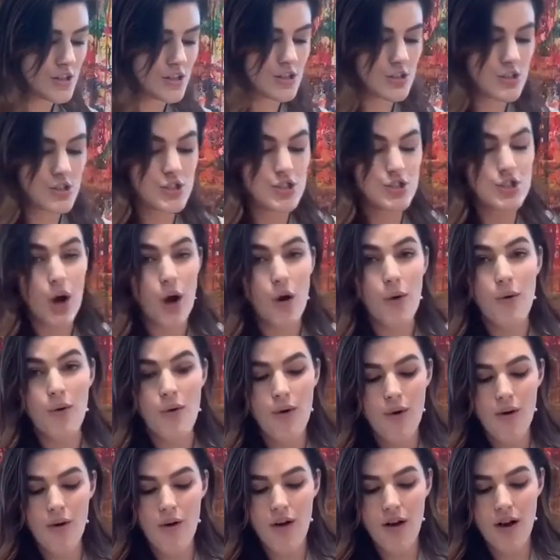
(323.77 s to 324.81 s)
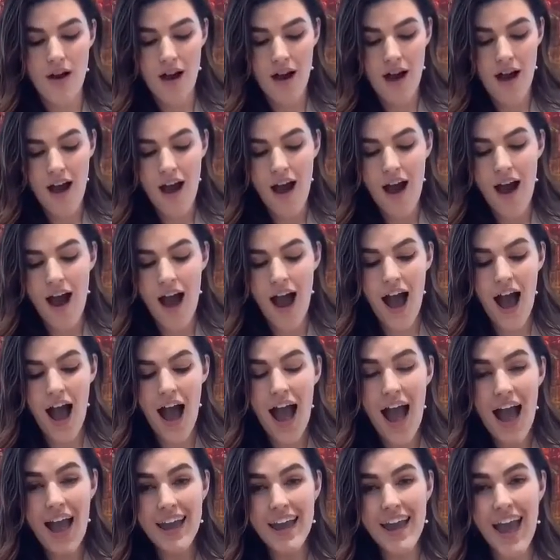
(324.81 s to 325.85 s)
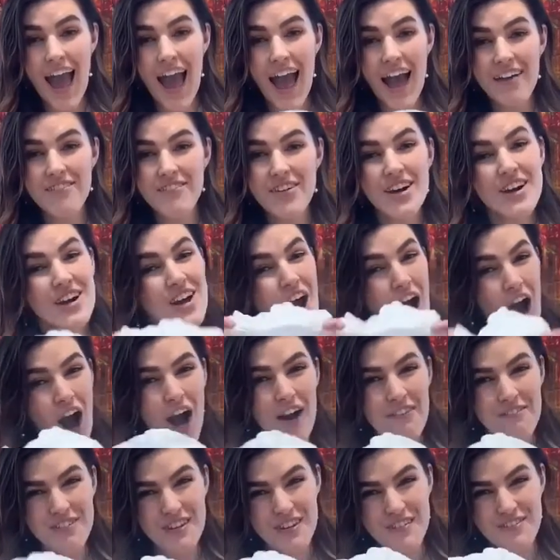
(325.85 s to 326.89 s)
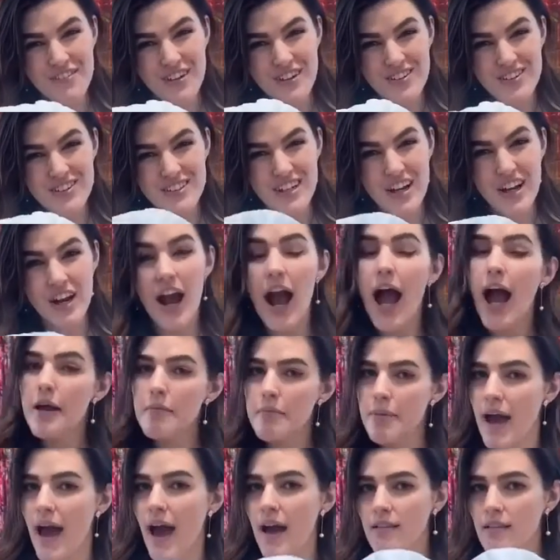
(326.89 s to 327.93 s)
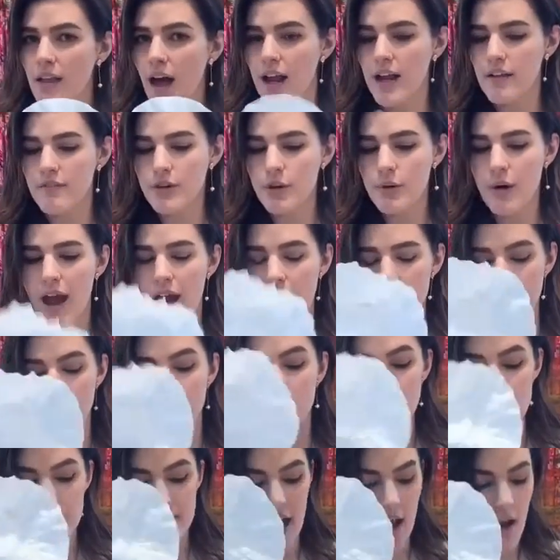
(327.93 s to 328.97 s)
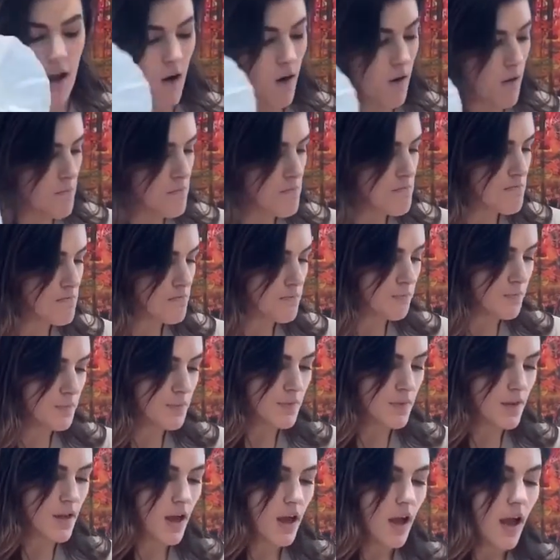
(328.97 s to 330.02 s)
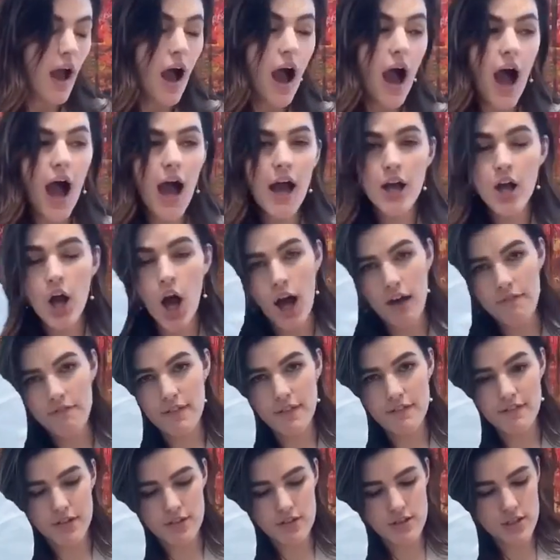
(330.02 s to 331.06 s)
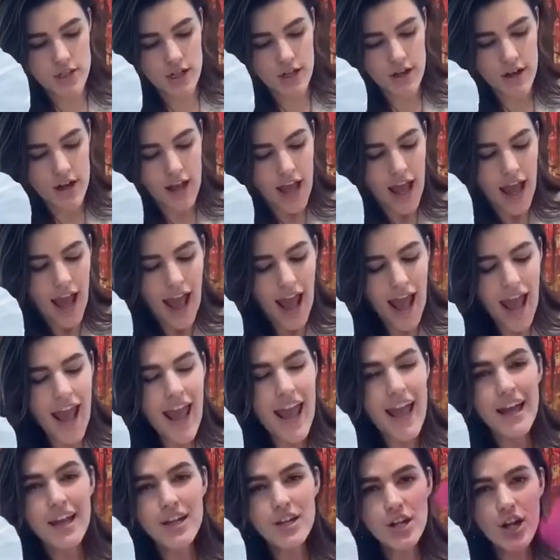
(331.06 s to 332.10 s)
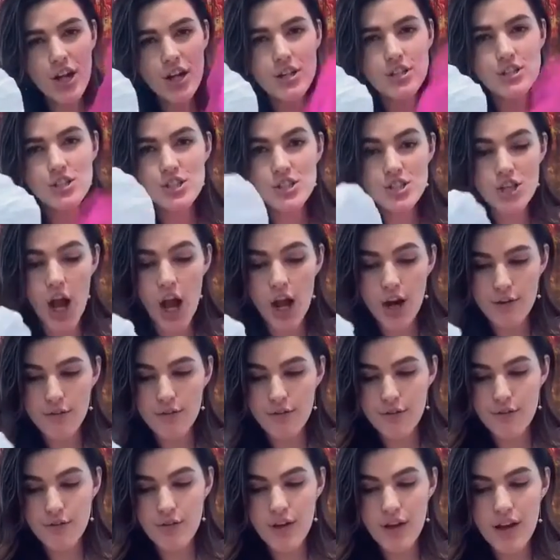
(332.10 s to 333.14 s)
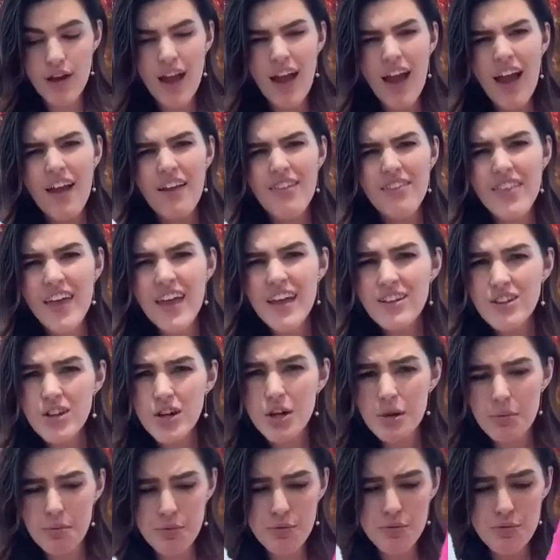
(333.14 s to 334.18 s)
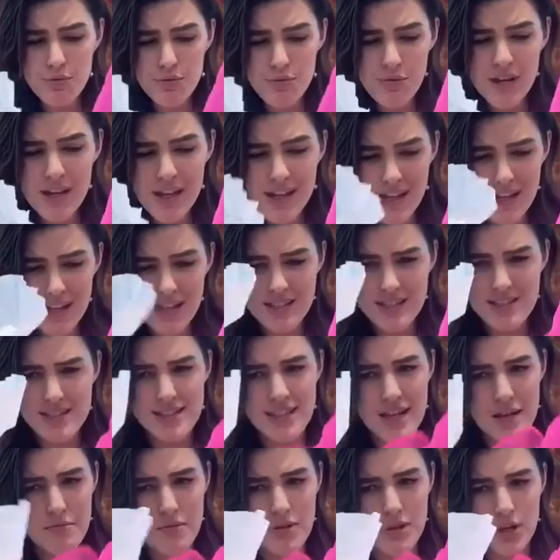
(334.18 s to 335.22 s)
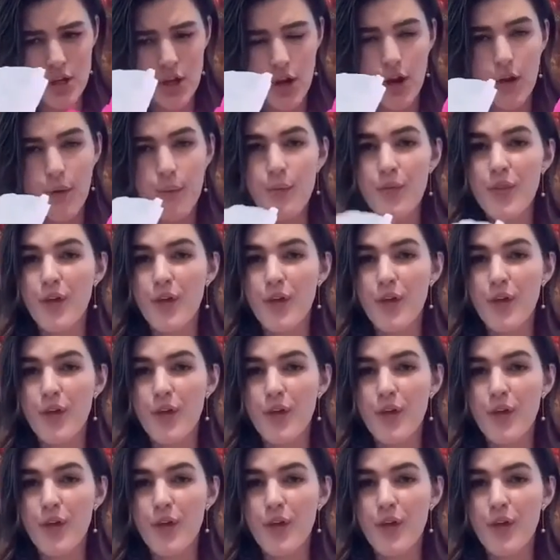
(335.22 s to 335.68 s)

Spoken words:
So, I have a coffee filter. I bet a lot of you have these at home. A coffee filter and our scarf. They look pretty similar.